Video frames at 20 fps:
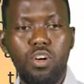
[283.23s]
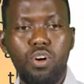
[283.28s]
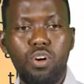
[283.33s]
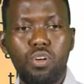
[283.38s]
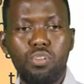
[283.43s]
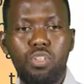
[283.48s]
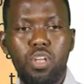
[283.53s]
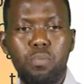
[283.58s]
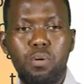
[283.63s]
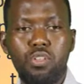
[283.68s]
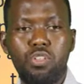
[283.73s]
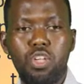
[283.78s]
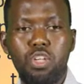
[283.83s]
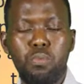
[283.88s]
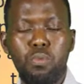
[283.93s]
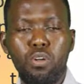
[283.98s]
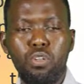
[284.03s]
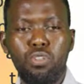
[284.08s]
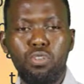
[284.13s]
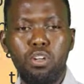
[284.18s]
host a
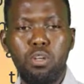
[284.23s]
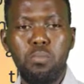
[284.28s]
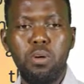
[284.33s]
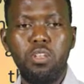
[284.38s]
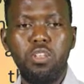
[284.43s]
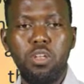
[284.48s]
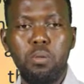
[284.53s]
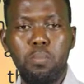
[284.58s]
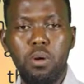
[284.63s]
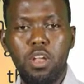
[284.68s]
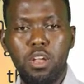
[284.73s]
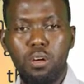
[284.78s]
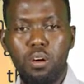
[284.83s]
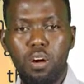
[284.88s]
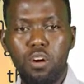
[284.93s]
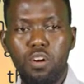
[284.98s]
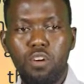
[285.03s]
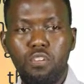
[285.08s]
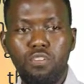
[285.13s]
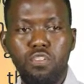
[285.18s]
basketball tournament in
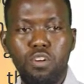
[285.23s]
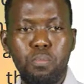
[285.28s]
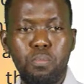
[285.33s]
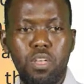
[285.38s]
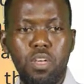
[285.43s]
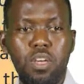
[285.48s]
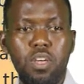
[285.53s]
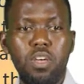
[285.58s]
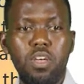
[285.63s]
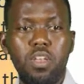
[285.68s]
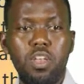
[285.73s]
Baidawa from the